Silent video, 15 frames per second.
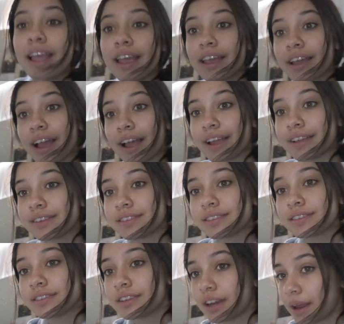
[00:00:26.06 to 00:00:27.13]
Hey
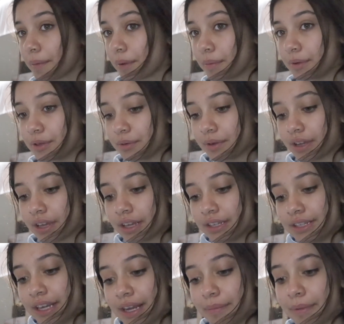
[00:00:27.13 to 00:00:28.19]
guys, today I'm going to be doing a
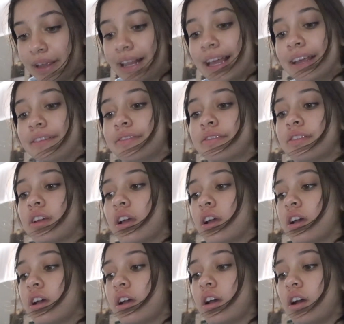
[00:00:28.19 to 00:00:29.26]
day in my life
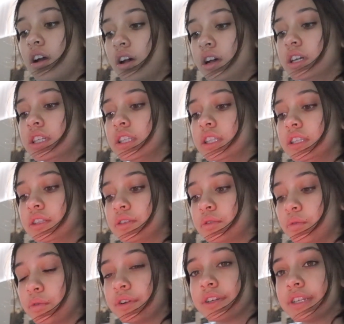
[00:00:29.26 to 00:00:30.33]
on
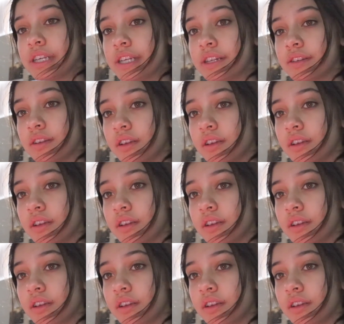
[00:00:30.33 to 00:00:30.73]
quarantine.